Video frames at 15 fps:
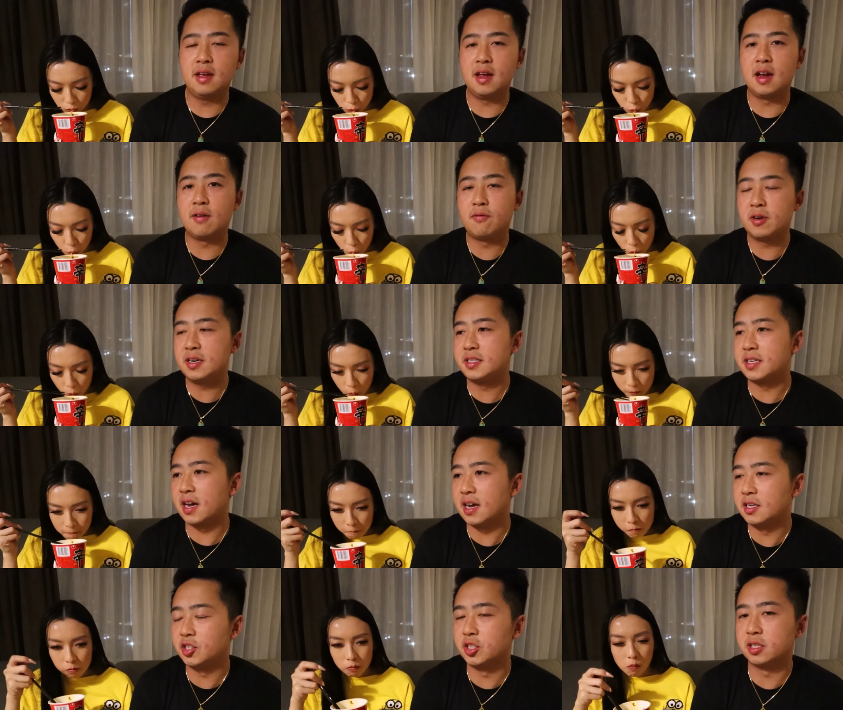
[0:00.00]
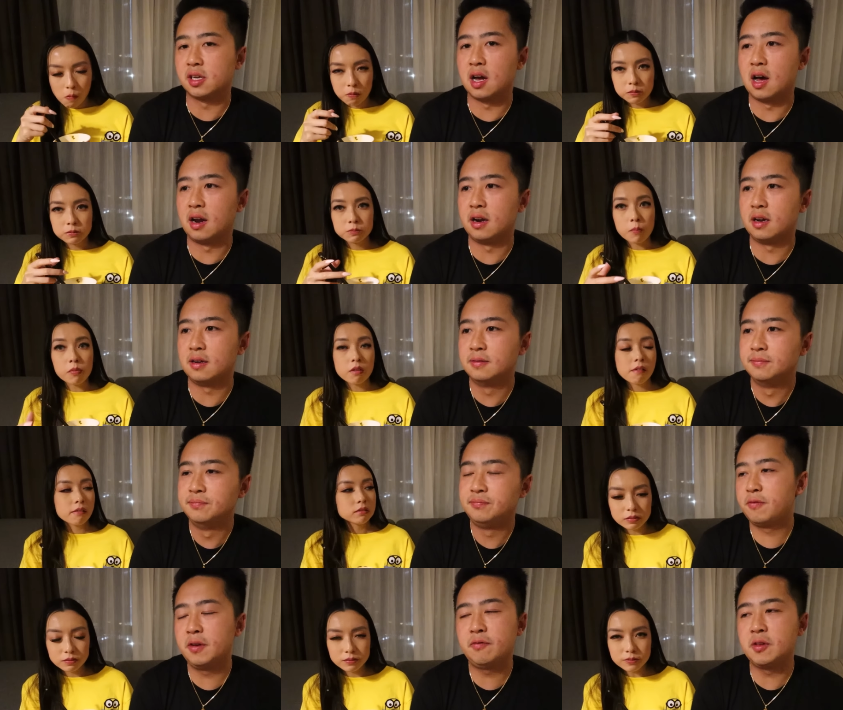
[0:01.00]
Speaker 1: every day in Jakarta,
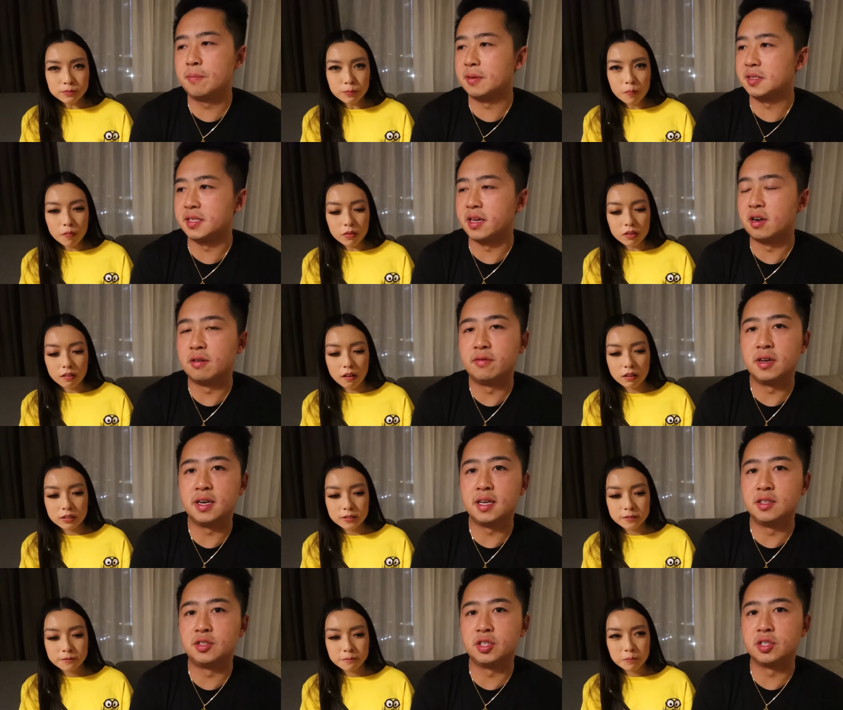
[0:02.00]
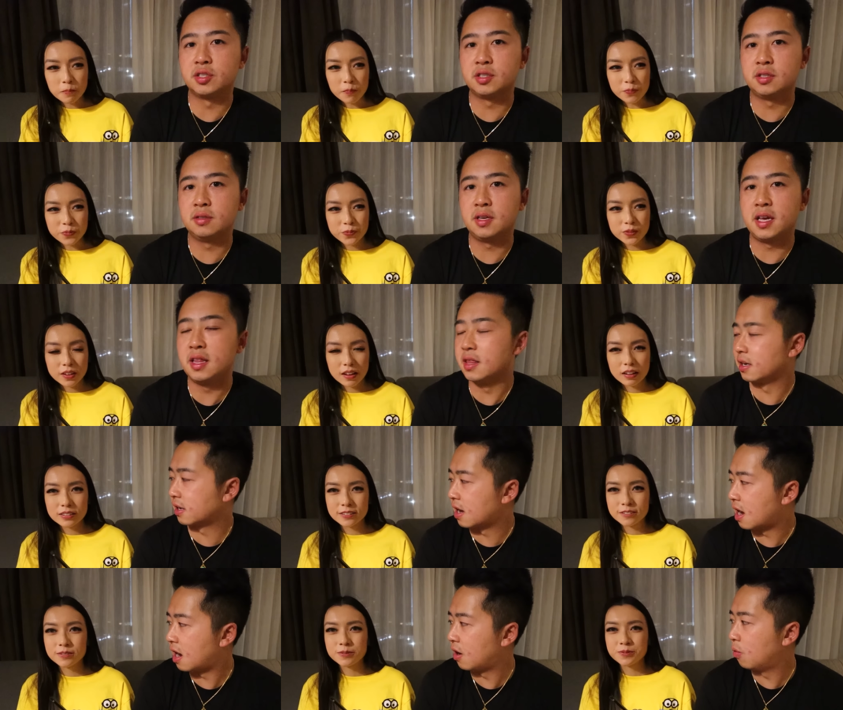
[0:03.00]
50% of it is just in the
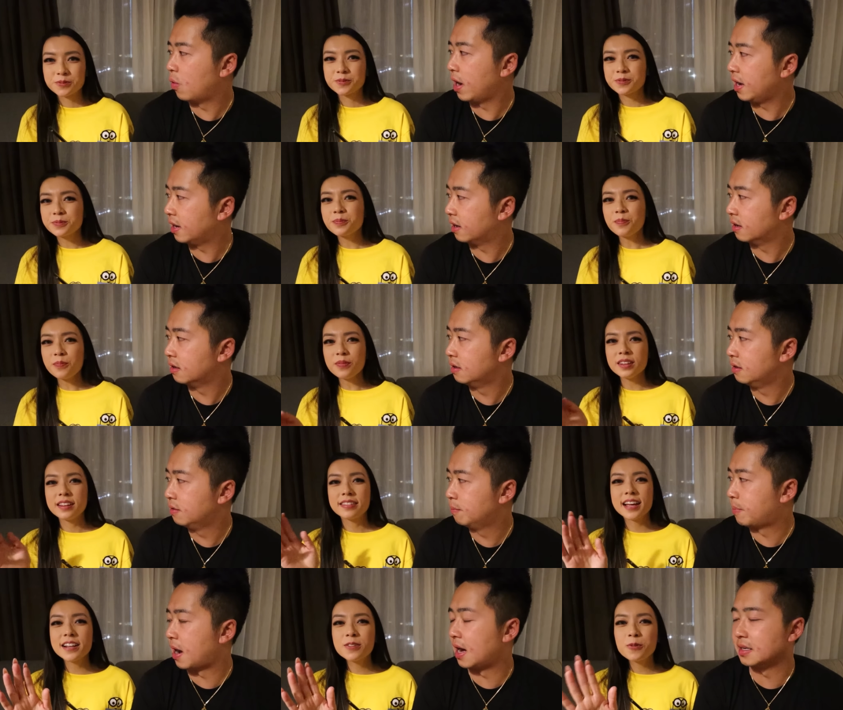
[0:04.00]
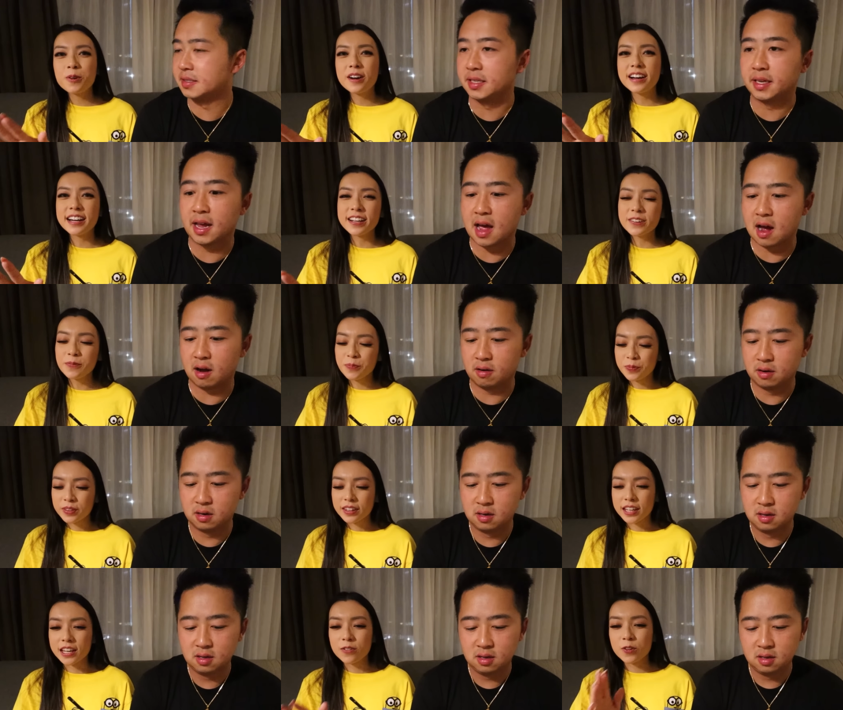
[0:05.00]
car waiting, That's passing why out.
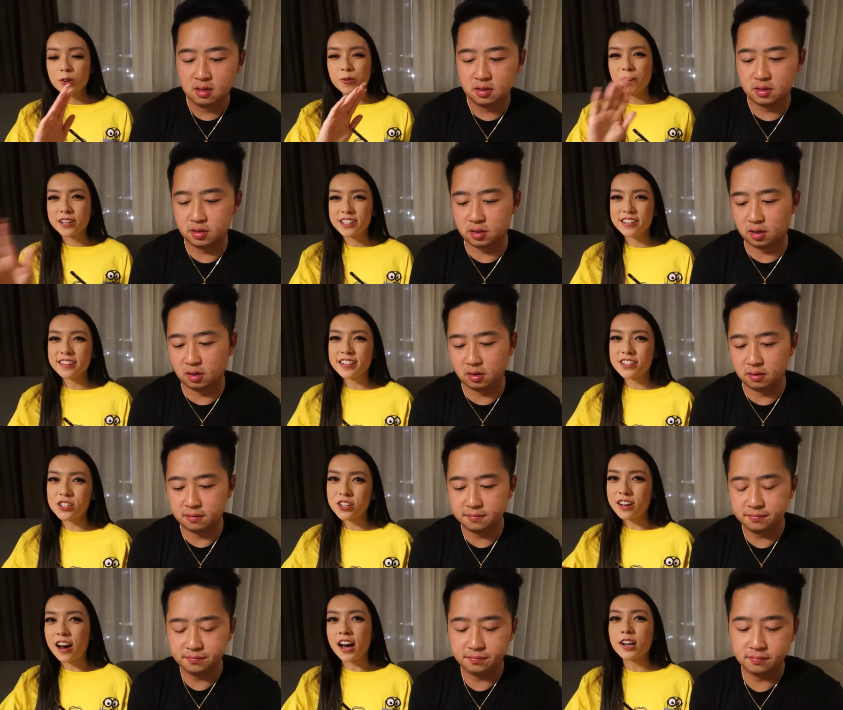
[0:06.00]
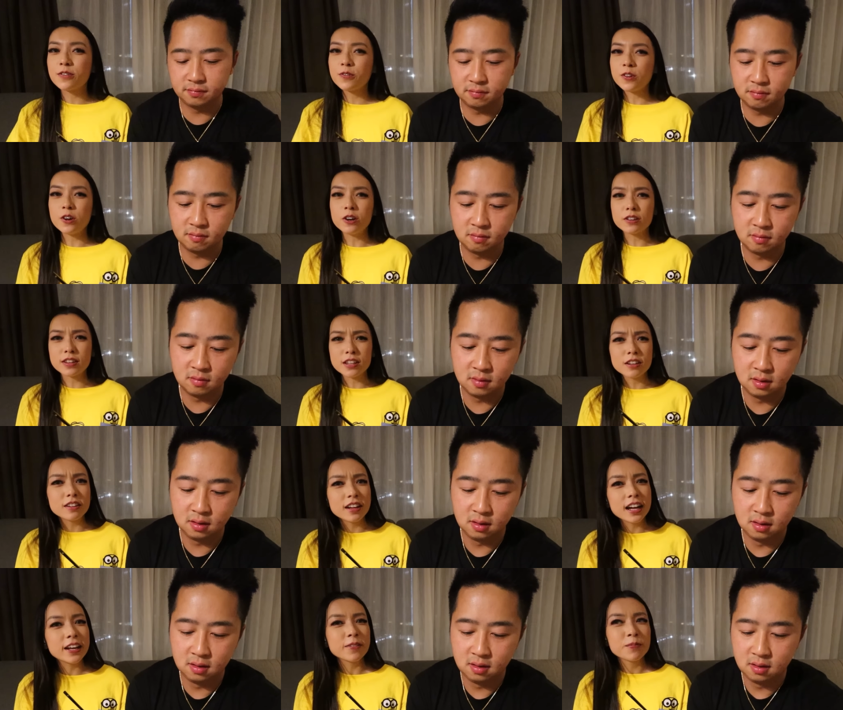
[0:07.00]
Speaker 2: If you're watching so, the Jakarta vlogs and you're
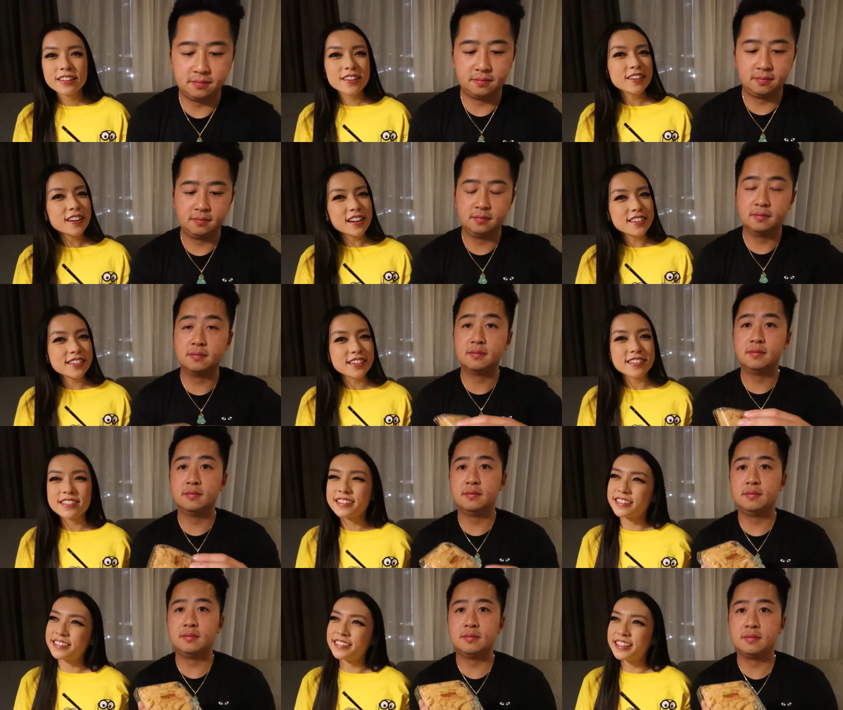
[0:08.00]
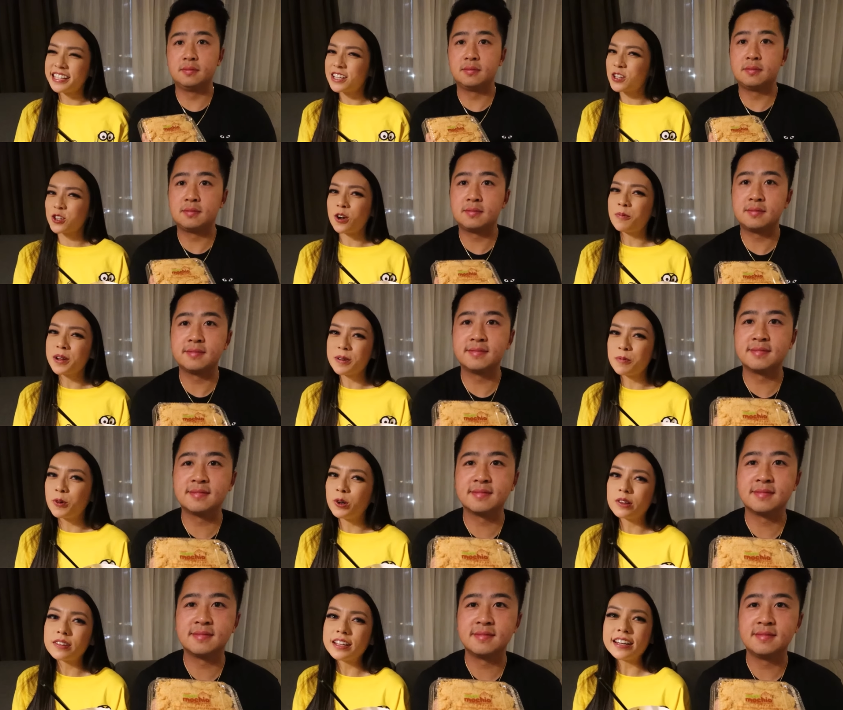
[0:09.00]
like, you guys just did shopping
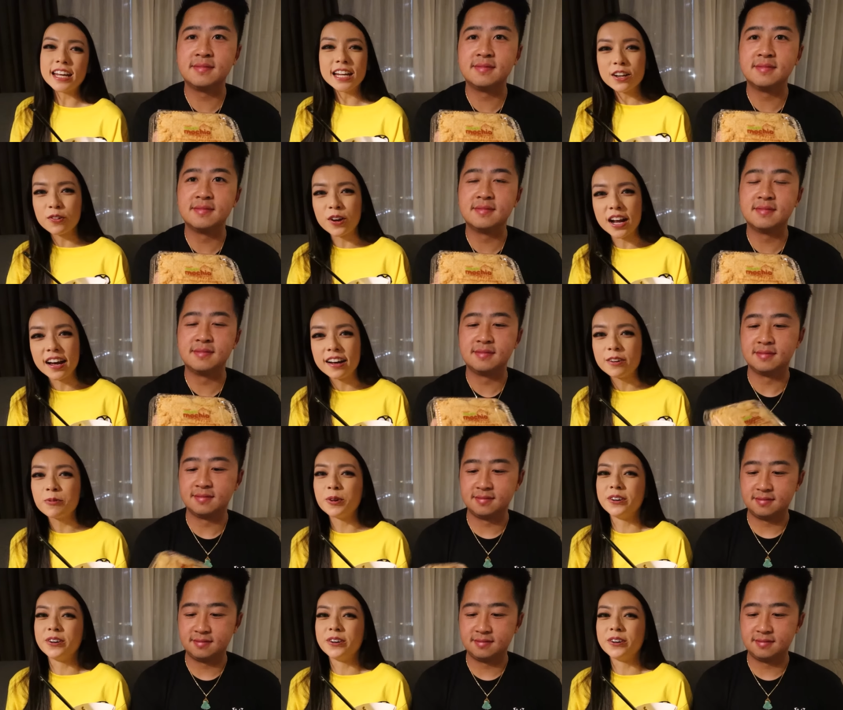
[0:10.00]
malls and eat around.